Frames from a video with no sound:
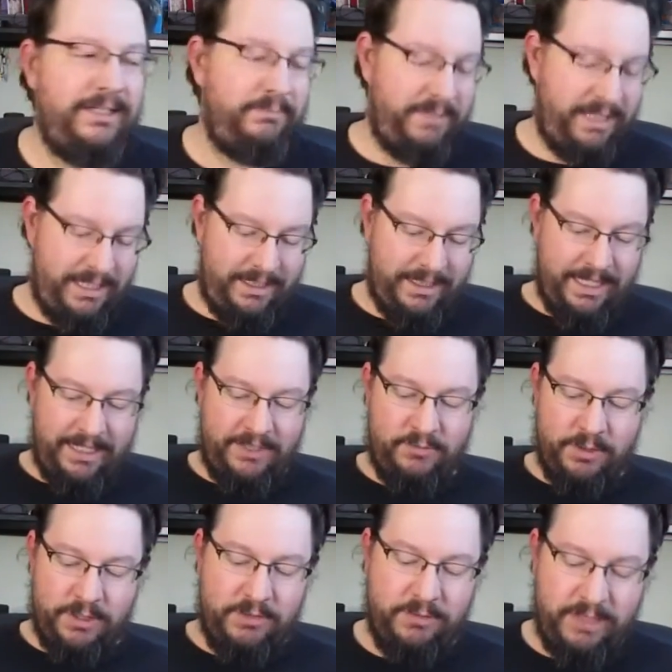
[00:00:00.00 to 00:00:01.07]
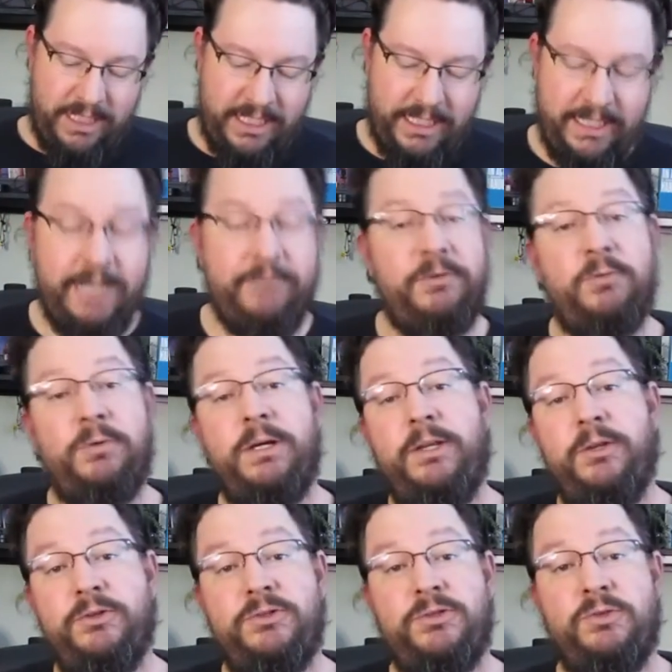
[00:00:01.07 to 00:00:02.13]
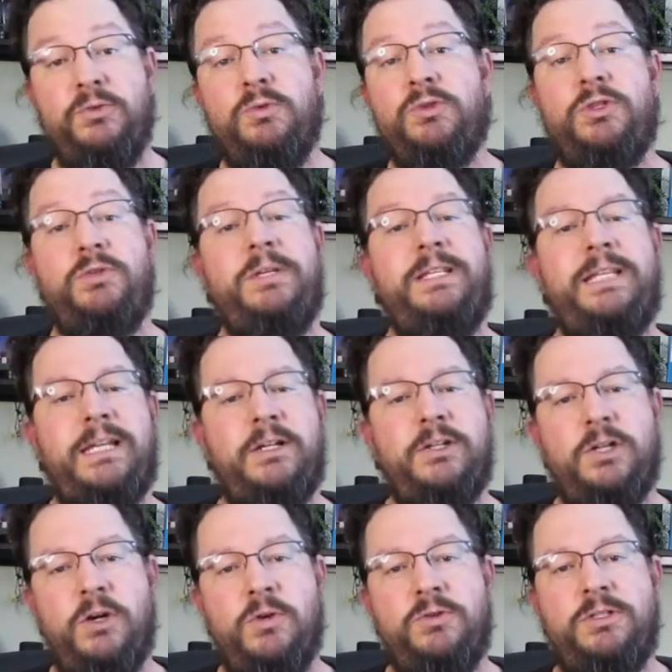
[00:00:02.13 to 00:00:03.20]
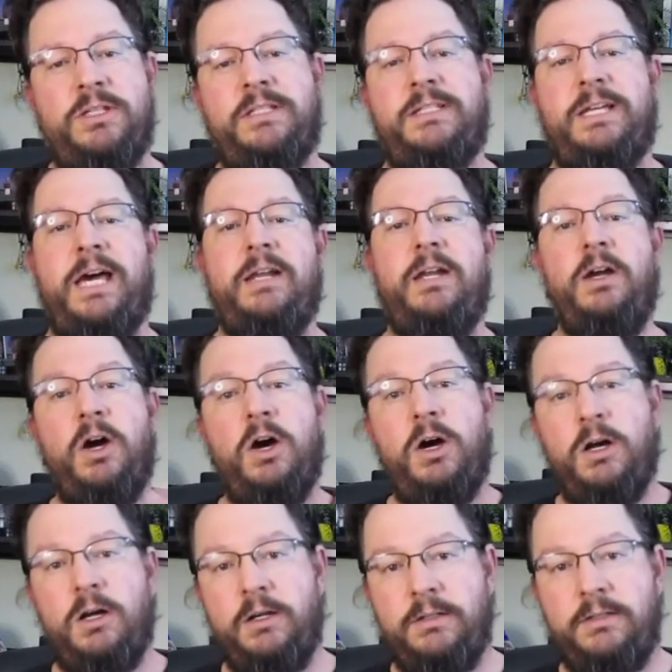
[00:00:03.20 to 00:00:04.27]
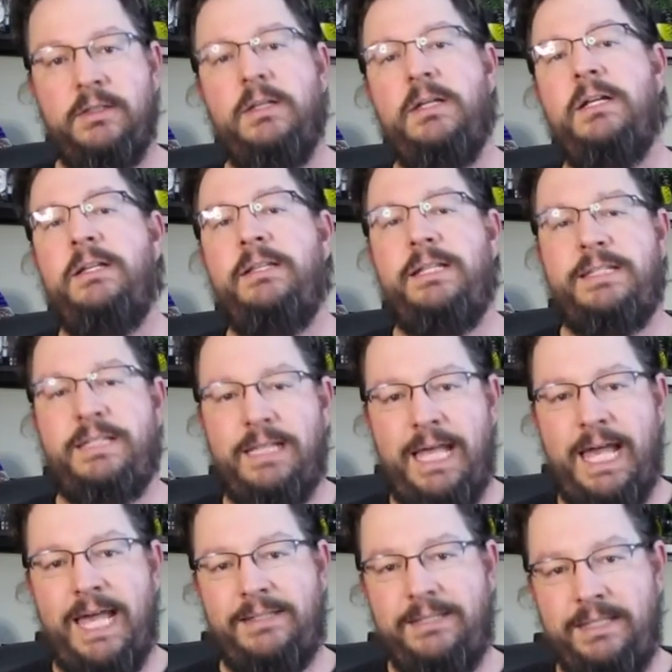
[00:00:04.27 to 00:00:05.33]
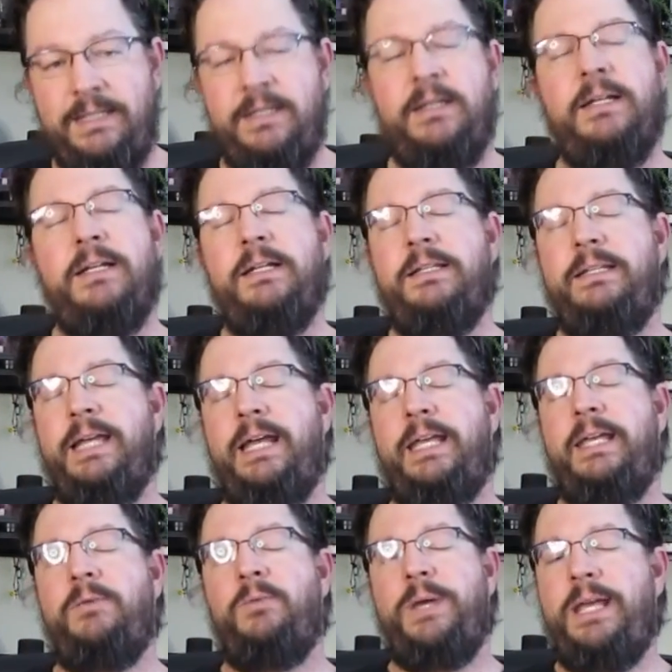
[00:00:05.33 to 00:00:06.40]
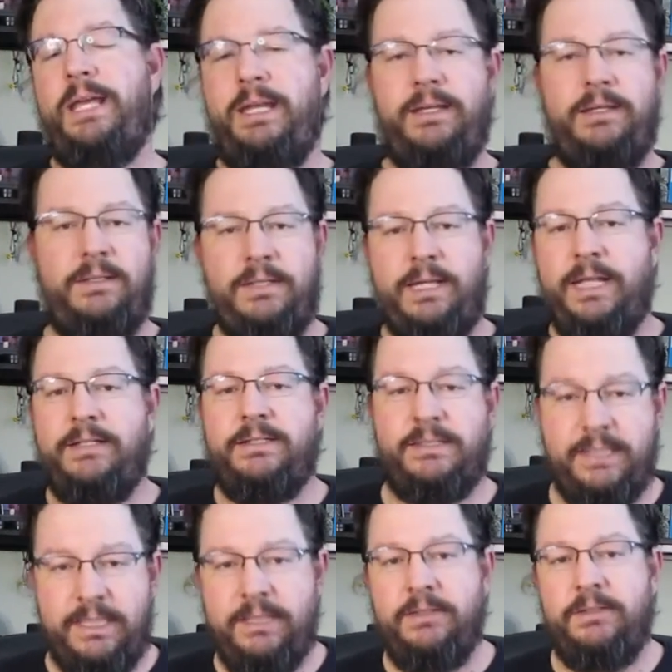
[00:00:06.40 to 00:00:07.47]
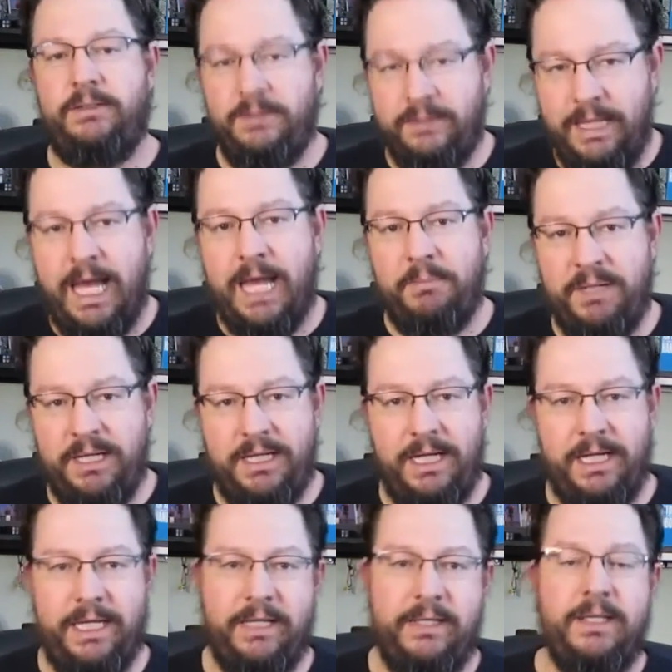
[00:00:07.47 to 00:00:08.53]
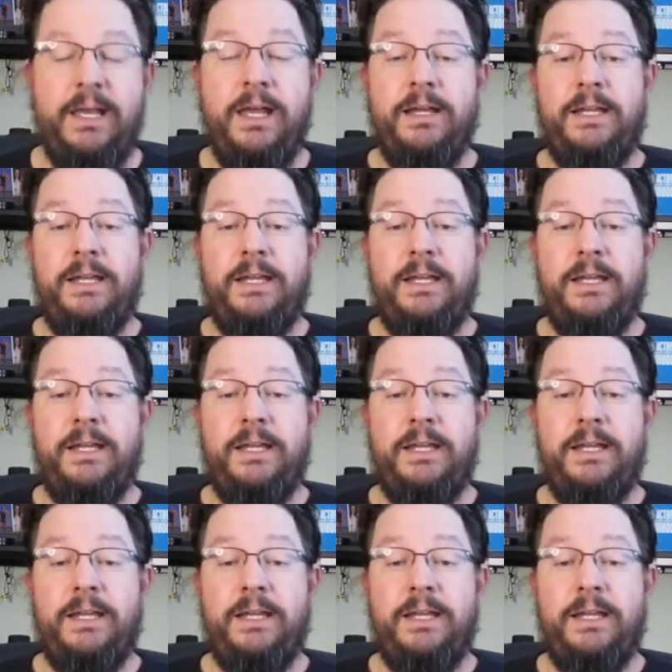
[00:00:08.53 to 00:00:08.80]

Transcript: Man, that is what you need if you're one of those schools. You need like a coach that's got heart, that's classy, that can win, and still not be an idiot.